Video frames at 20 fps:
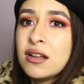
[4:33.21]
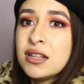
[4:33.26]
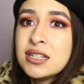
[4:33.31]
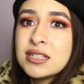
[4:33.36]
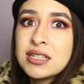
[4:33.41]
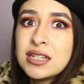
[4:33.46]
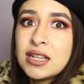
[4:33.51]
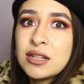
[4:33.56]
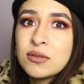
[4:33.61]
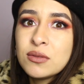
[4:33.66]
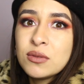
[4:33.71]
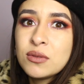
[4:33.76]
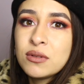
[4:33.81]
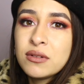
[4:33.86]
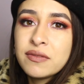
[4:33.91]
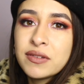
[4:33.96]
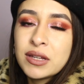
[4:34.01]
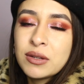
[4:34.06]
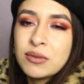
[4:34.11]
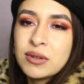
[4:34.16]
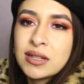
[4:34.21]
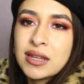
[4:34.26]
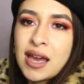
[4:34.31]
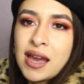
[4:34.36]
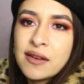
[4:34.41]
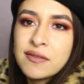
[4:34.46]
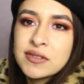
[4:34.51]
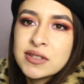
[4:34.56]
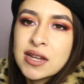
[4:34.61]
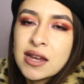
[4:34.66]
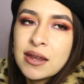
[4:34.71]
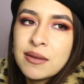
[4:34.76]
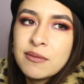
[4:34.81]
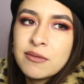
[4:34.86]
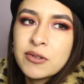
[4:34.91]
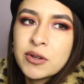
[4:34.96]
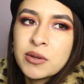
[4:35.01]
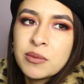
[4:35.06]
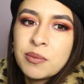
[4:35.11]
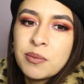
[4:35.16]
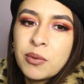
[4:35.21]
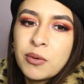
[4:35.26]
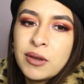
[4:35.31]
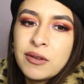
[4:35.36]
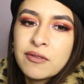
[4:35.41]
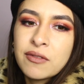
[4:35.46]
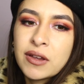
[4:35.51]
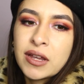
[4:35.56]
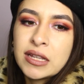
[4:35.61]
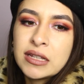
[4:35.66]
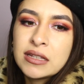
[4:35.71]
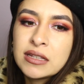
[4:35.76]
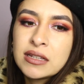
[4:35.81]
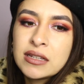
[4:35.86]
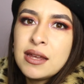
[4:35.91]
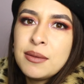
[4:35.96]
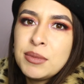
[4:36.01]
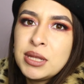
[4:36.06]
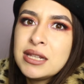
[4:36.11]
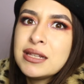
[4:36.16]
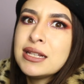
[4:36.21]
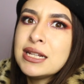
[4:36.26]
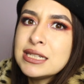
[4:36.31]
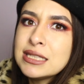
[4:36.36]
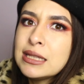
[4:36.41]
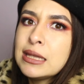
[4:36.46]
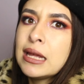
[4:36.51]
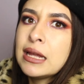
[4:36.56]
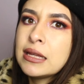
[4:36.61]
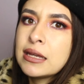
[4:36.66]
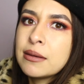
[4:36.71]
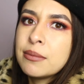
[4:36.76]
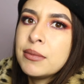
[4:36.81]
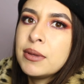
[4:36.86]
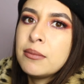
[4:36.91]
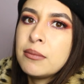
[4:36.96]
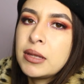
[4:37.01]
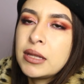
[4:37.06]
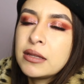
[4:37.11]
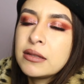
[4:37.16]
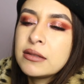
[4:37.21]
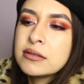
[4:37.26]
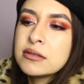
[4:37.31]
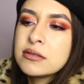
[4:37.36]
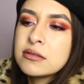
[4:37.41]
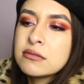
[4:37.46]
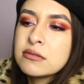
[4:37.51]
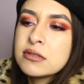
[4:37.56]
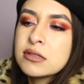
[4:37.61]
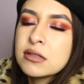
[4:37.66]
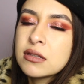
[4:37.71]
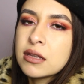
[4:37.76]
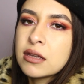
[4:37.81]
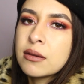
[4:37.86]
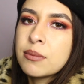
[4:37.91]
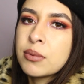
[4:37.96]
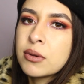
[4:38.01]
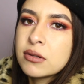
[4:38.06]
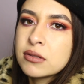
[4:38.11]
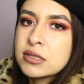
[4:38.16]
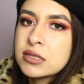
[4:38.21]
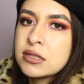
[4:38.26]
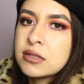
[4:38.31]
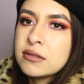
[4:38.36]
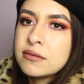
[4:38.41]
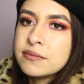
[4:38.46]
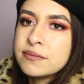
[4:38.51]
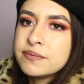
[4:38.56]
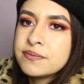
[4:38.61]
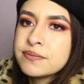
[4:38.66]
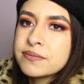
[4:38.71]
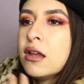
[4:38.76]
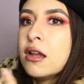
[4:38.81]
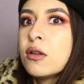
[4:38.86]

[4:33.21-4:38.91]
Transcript: Honestly, I don't know if I would have time for a boyfriend. I mean, that's a lot of commitment to like a person.